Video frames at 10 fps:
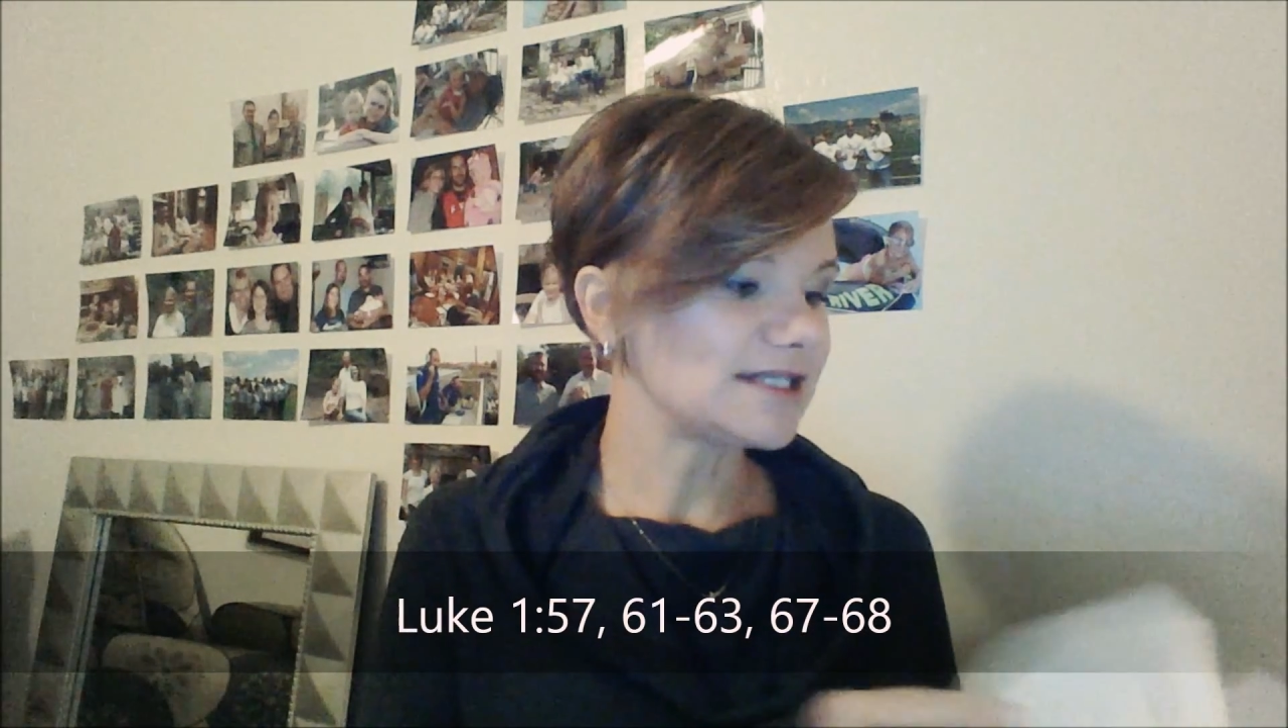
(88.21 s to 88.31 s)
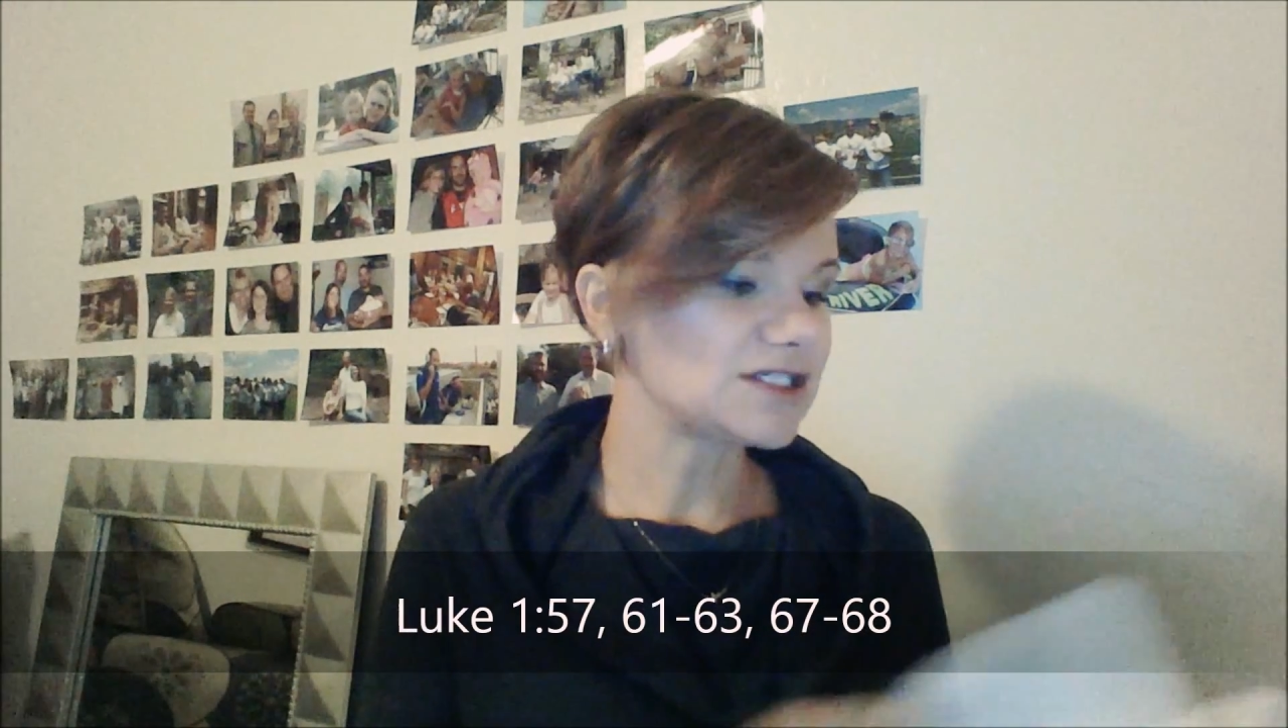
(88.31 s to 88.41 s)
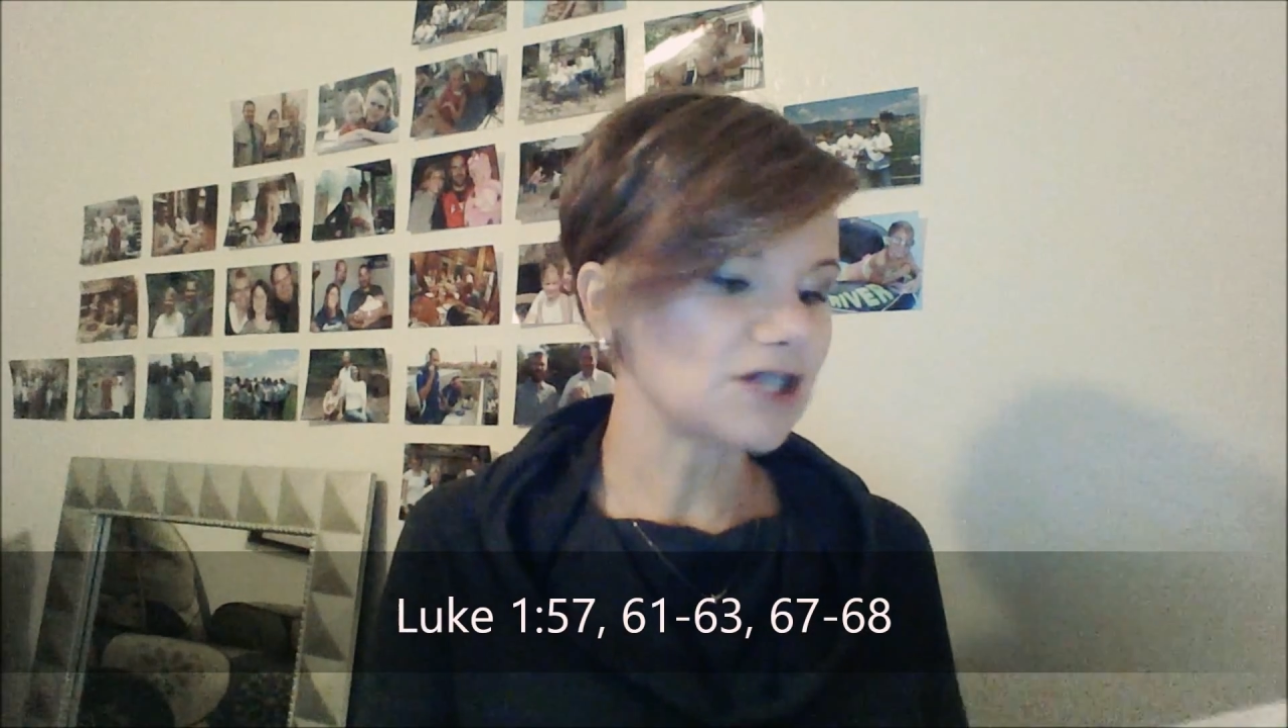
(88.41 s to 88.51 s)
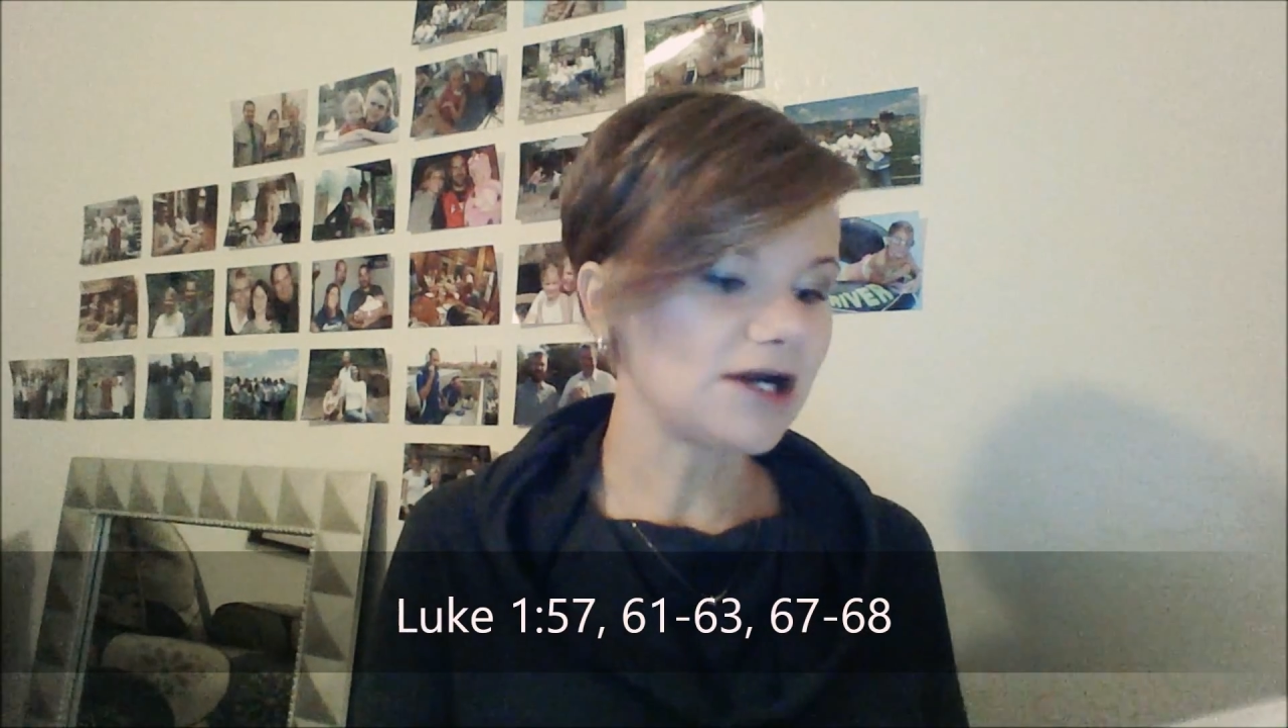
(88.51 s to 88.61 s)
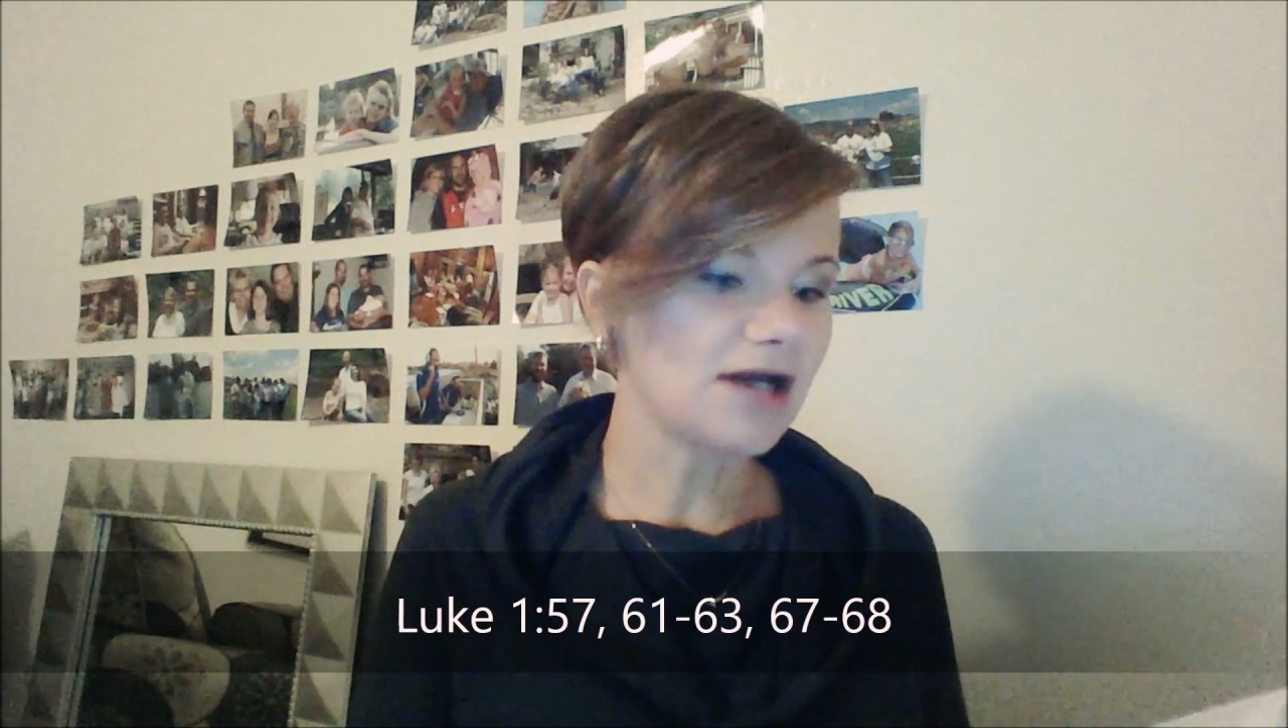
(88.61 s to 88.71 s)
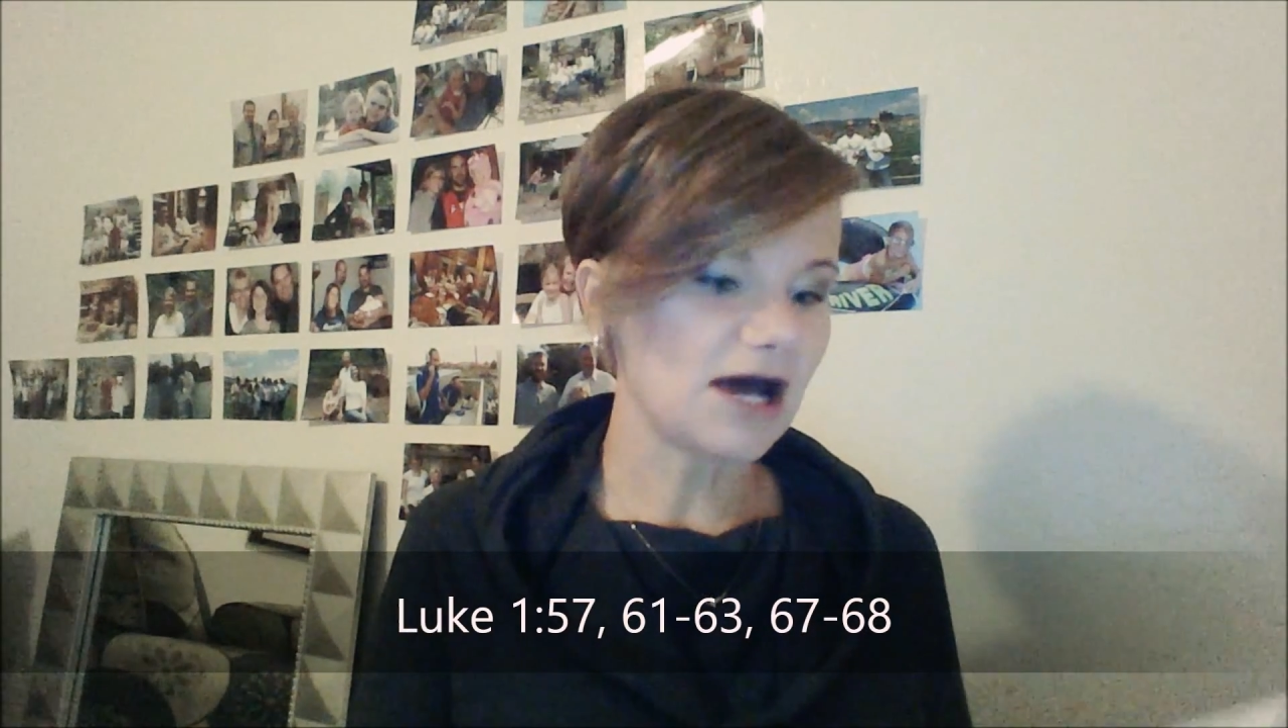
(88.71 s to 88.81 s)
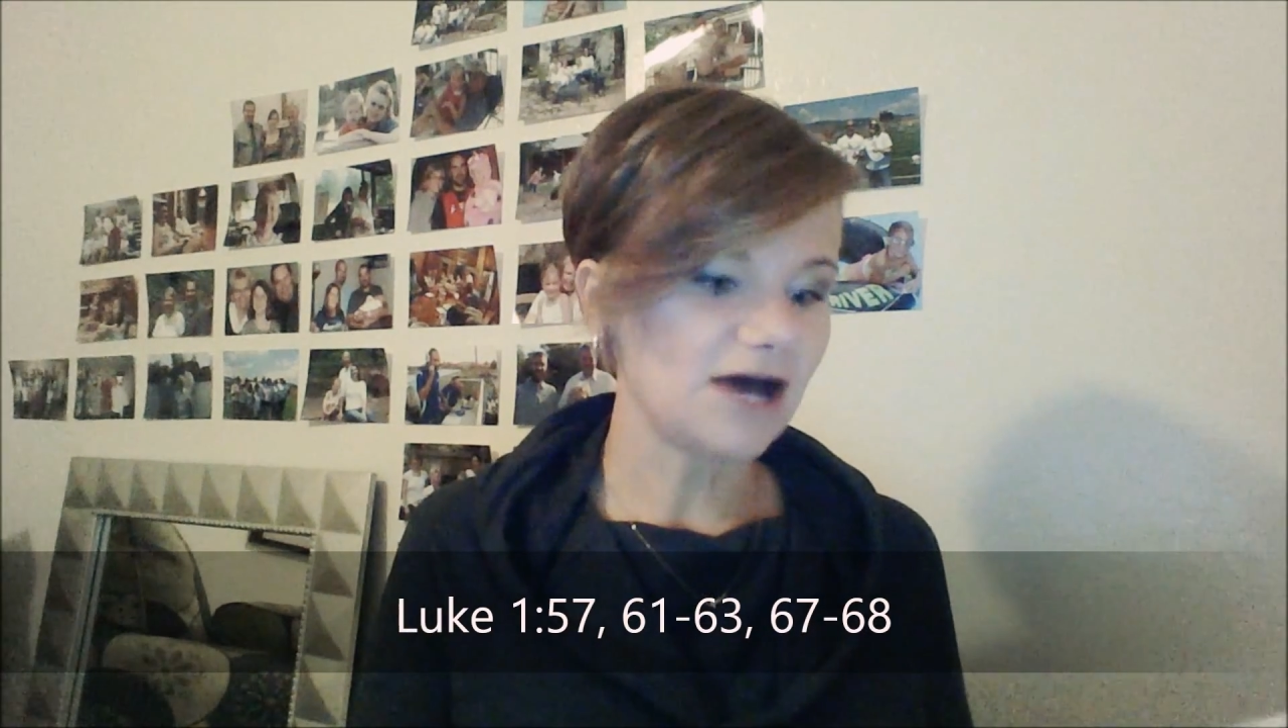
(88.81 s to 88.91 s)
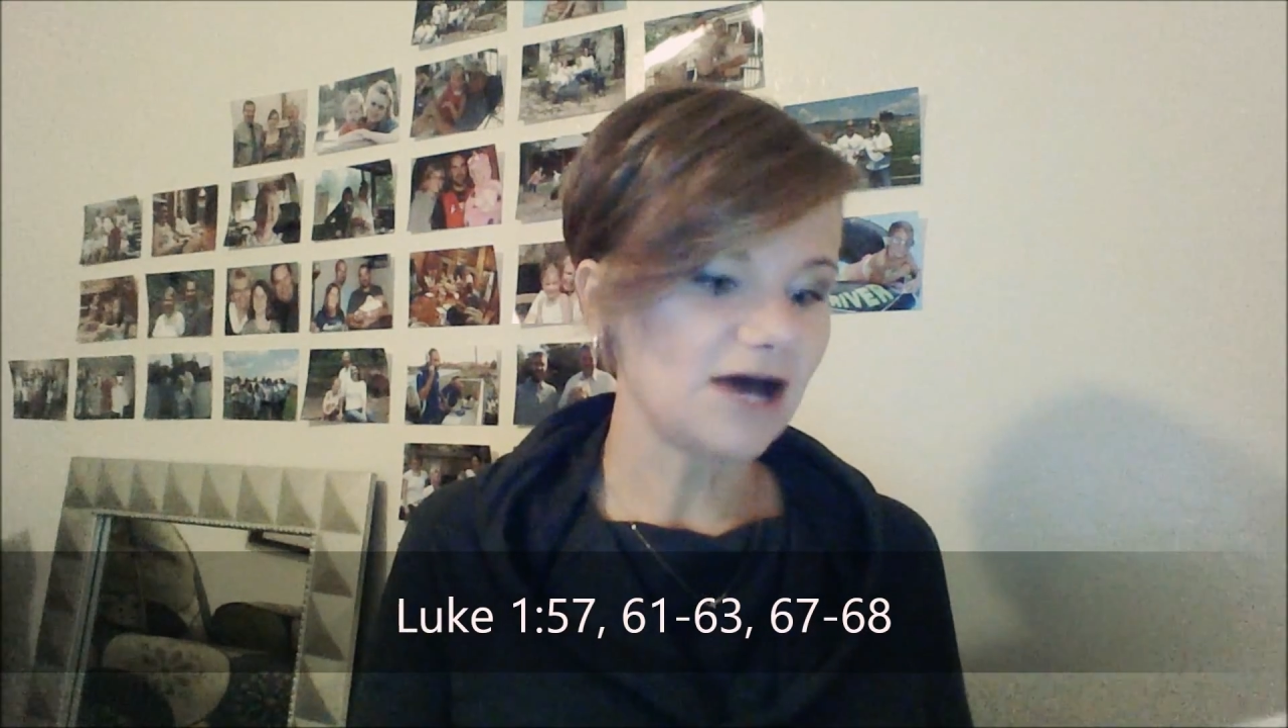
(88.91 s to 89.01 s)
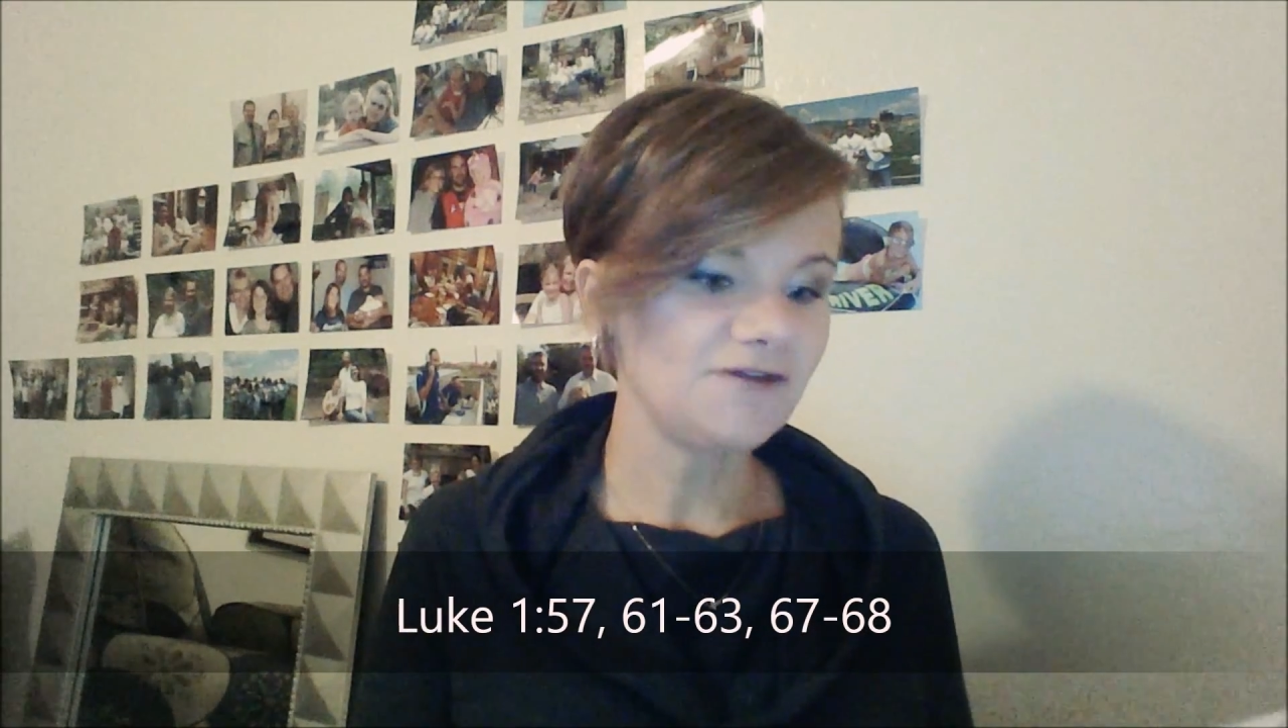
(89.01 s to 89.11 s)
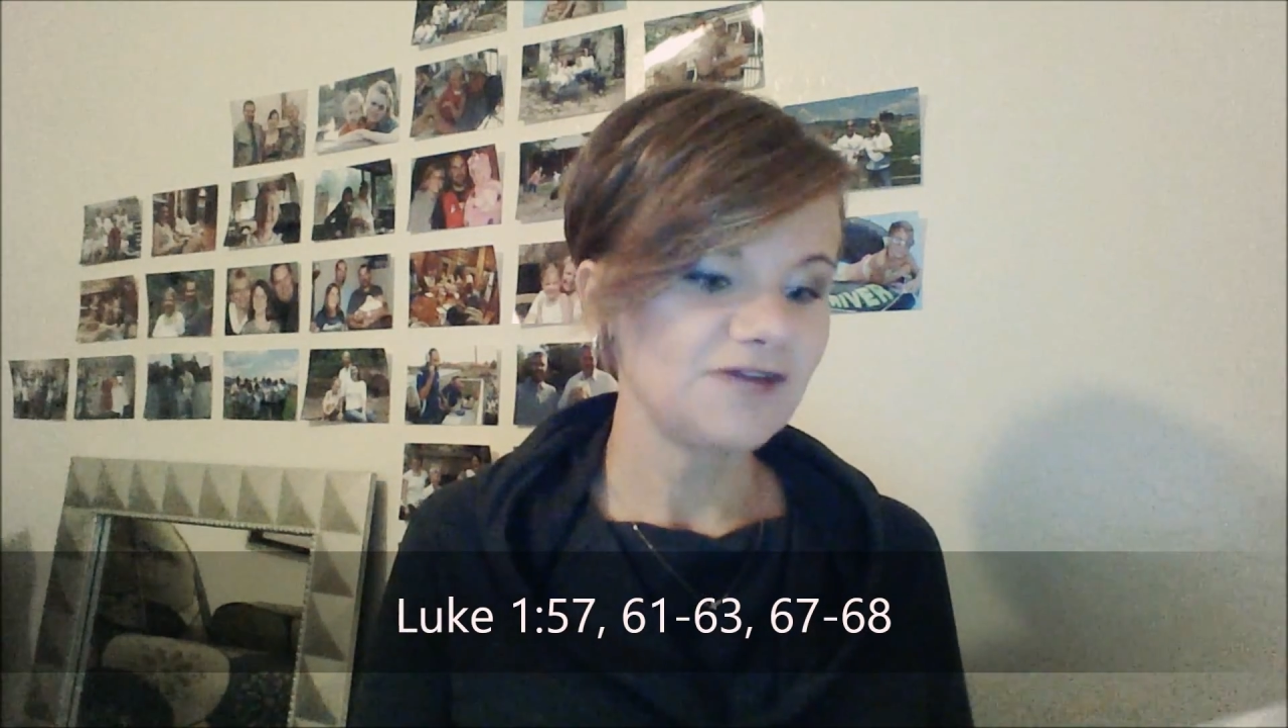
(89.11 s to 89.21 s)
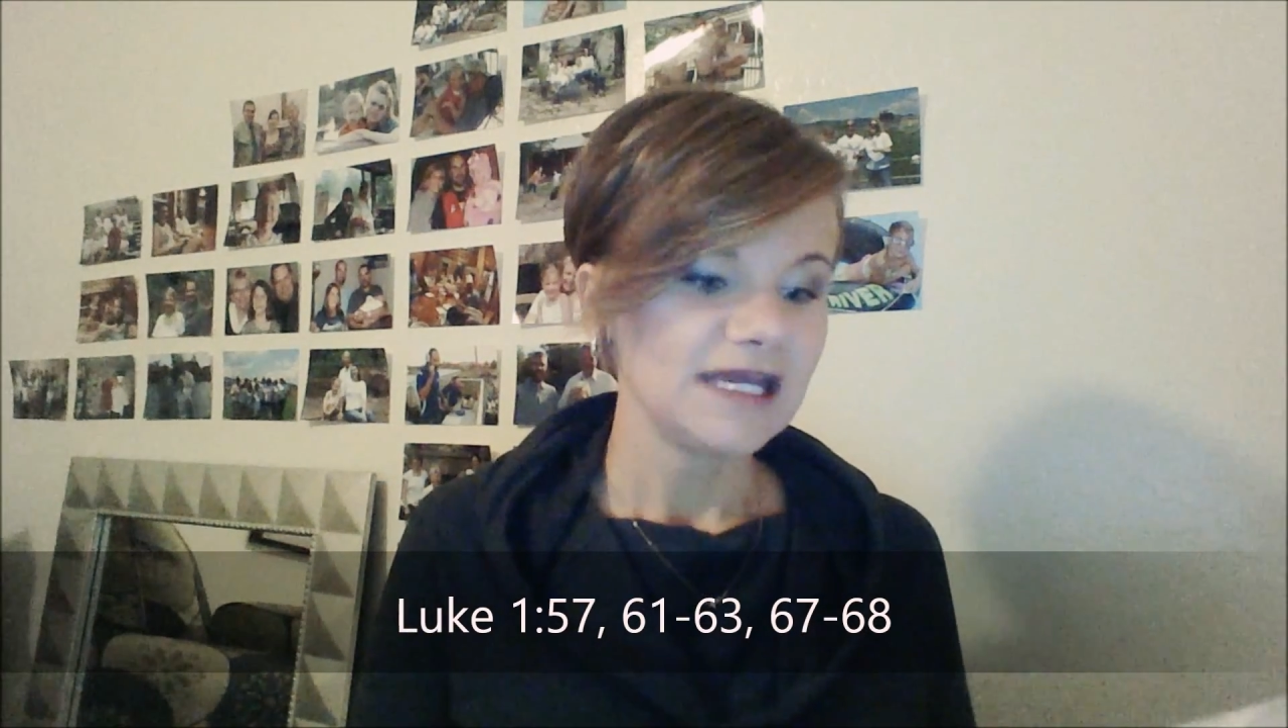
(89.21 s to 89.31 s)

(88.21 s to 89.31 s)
start off